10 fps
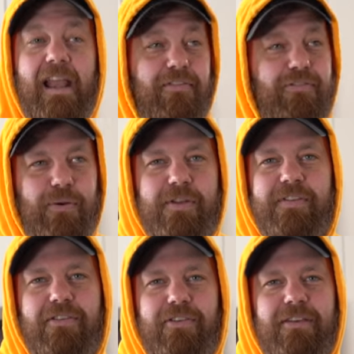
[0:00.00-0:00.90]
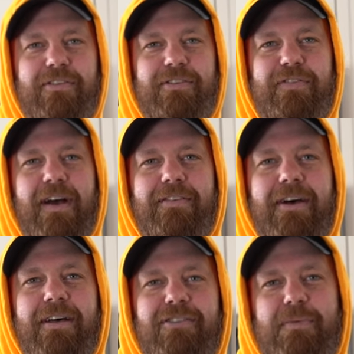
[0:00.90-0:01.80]
And as soon as I changed it to
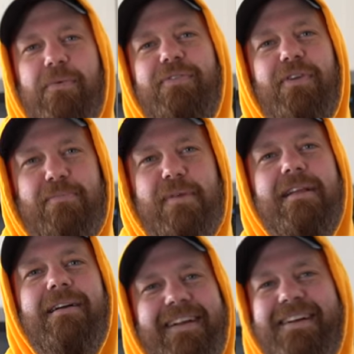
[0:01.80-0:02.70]
$5, people started bidding on it.